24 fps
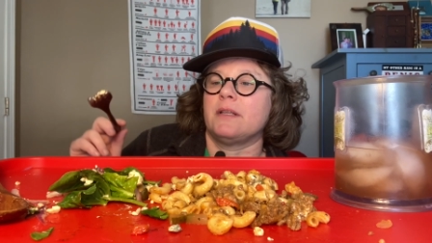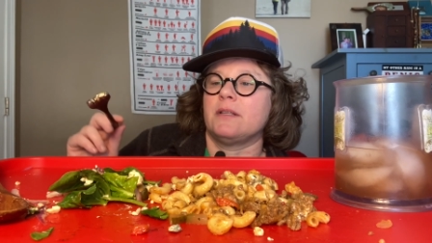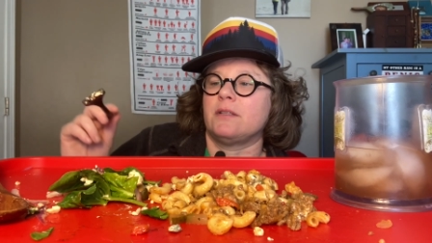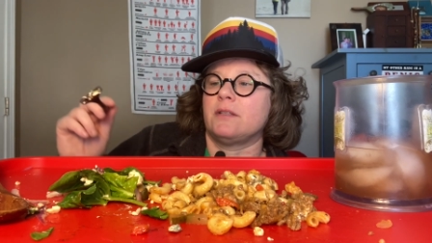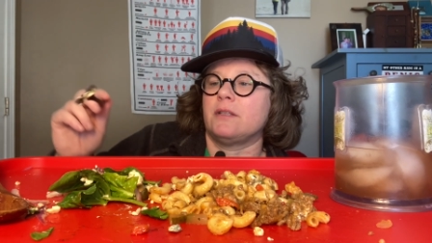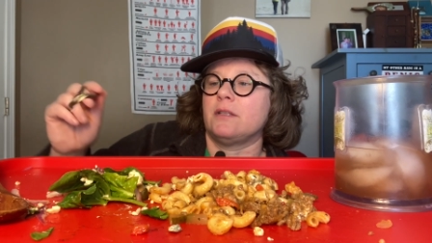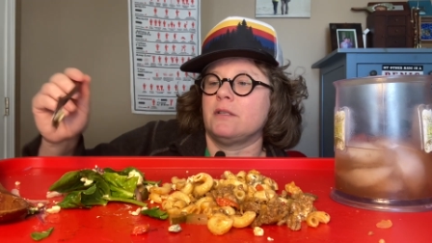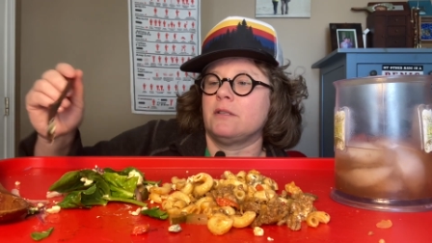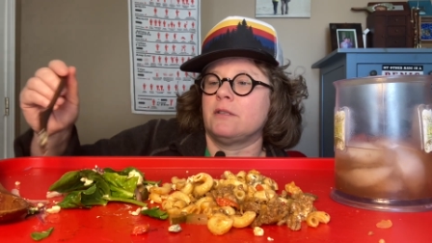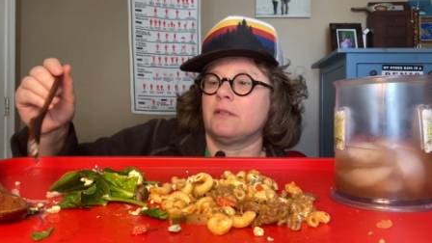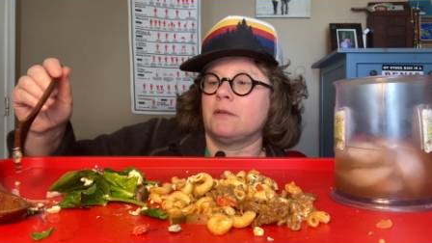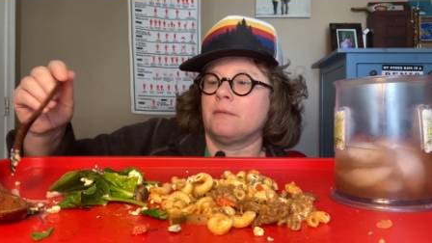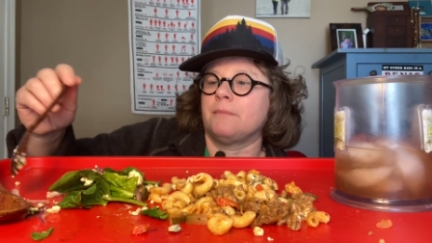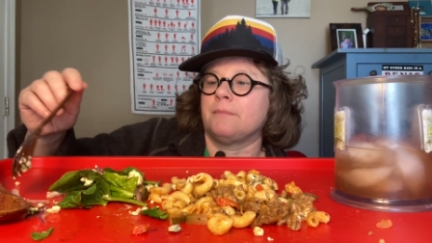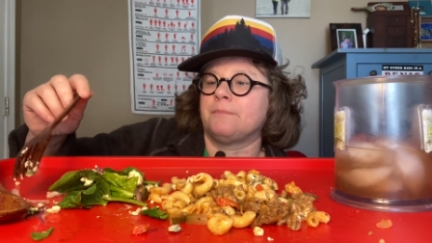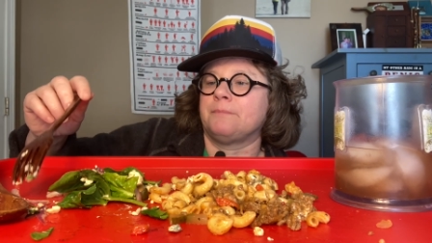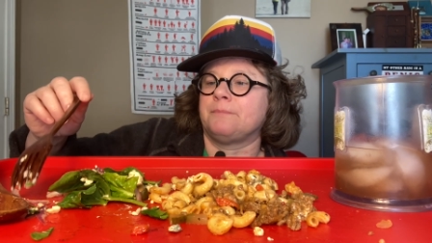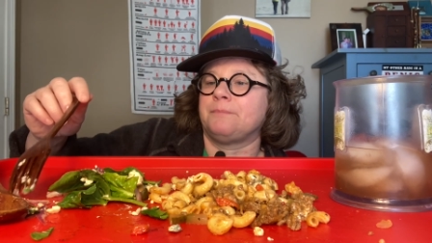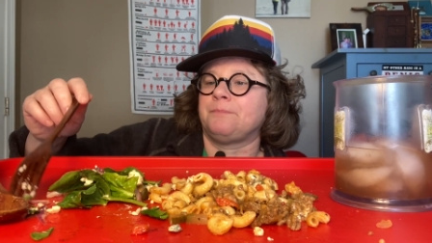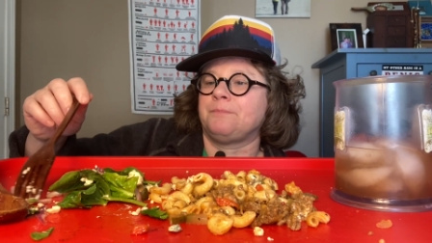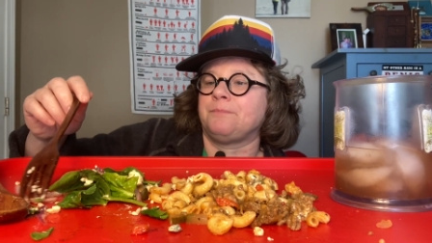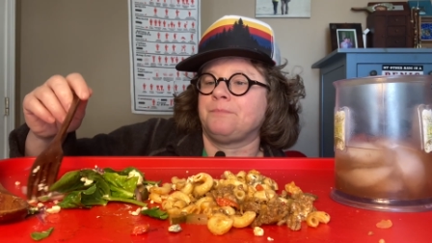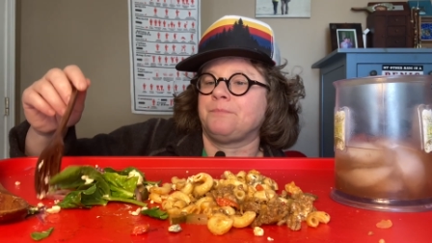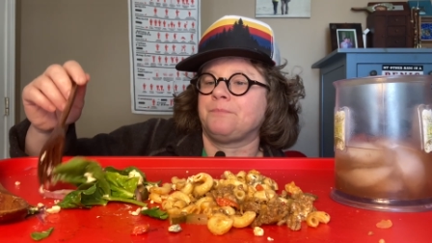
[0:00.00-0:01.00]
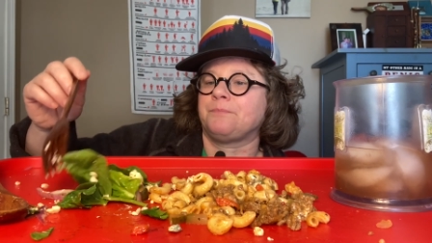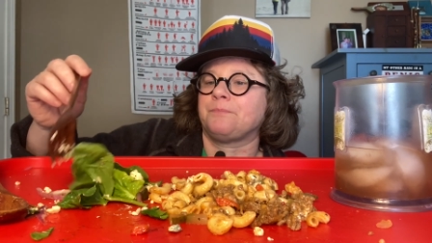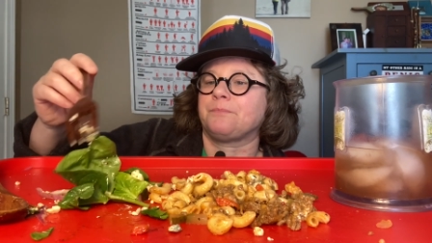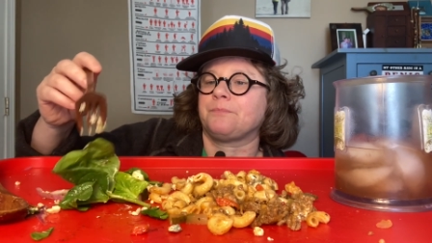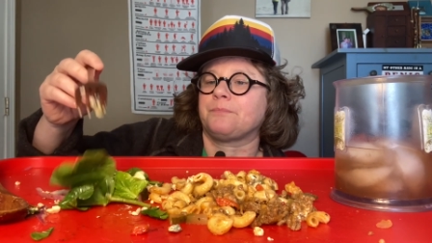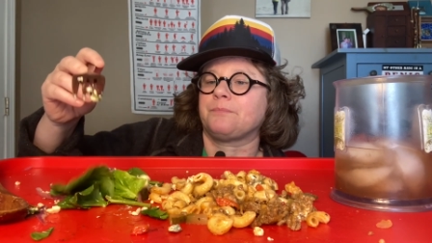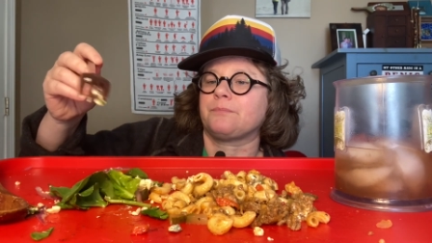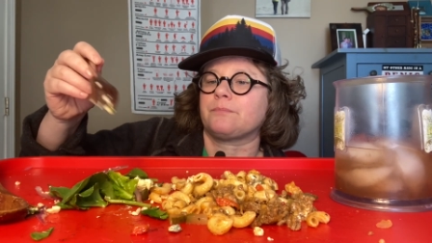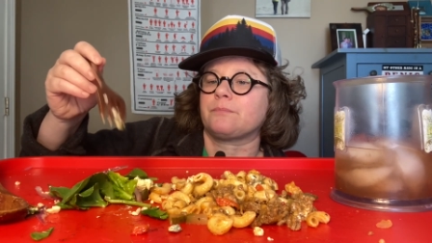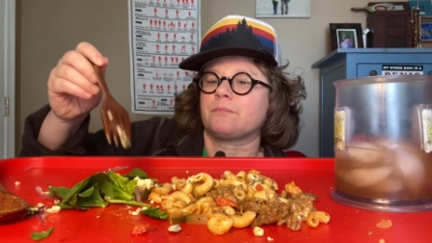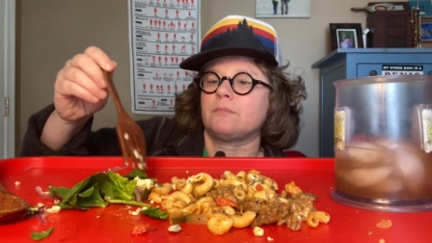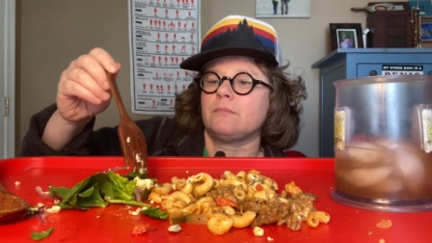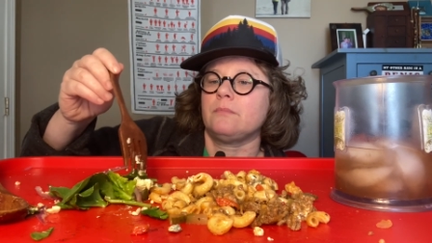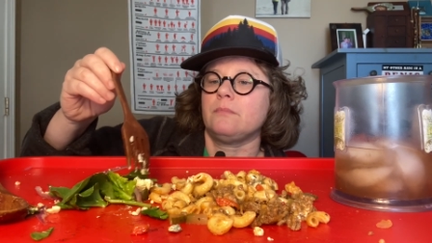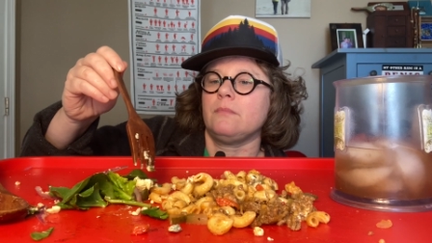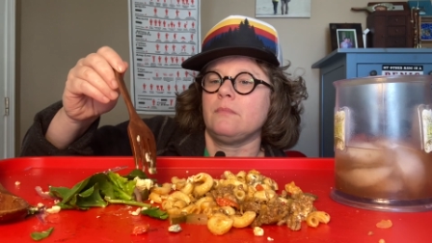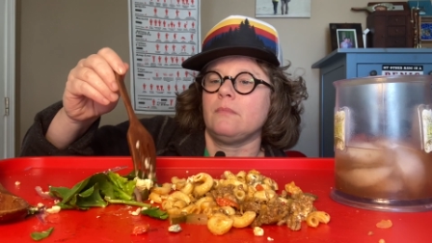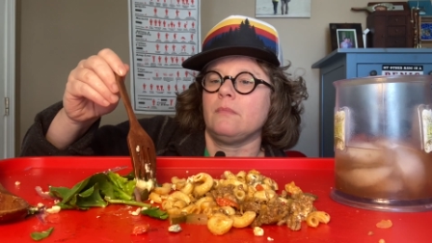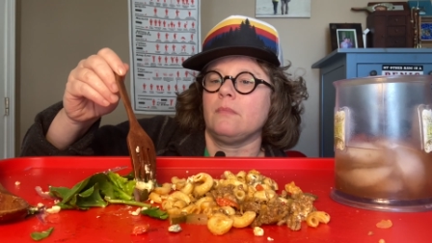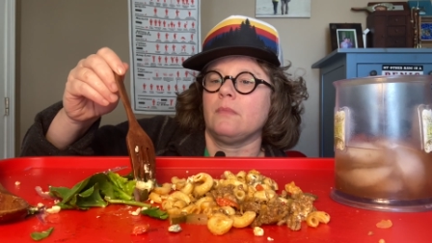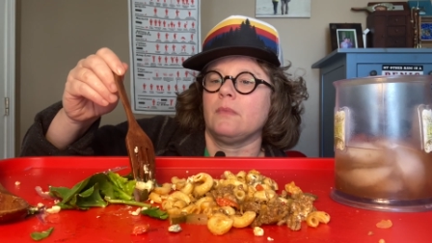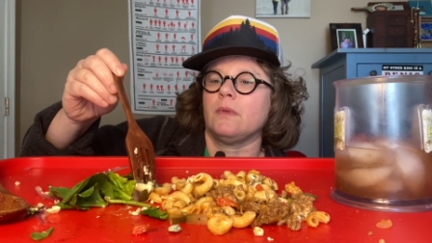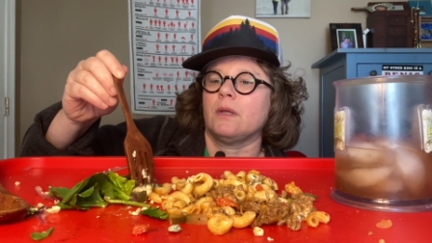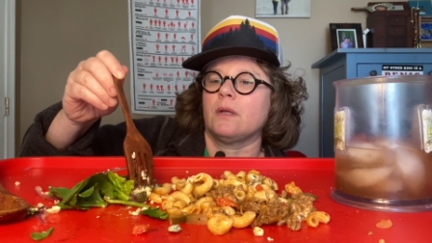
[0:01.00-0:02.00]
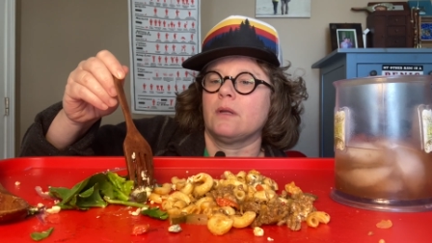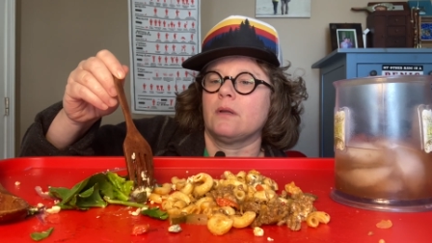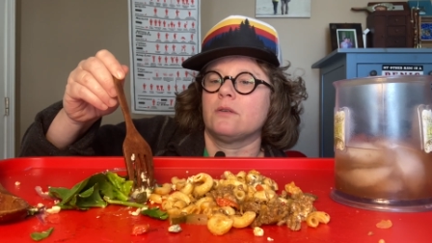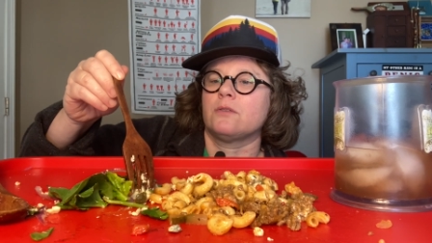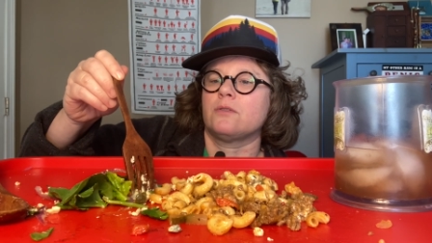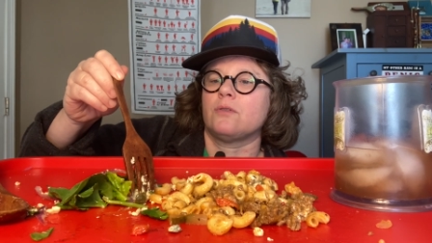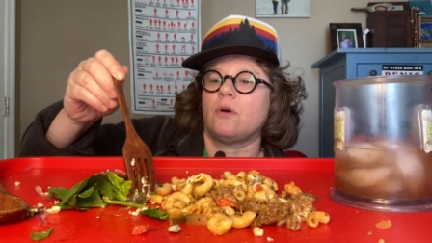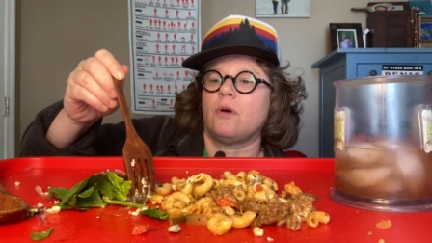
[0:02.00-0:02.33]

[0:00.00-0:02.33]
season because